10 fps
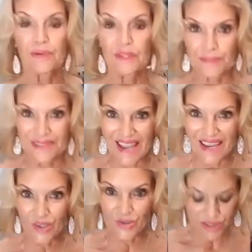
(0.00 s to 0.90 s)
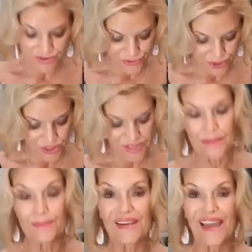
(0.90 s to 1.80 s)
to put the potatoes in first,
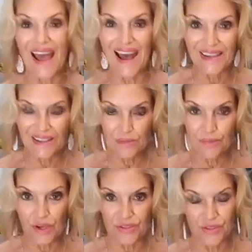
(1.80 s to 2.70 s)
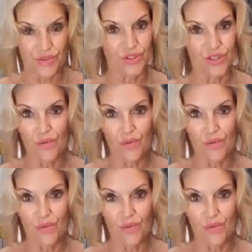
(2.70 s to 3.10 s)
and I'm going to add in the Brussels.